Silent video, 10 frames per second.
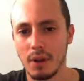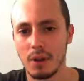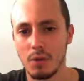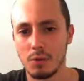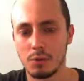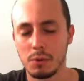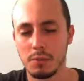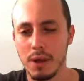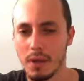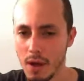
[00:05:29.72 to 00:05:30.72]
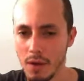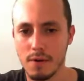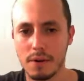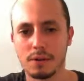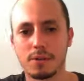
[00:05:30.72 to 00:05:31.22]
which will be
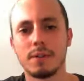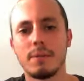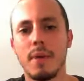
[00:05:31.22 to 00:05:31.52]
another interesting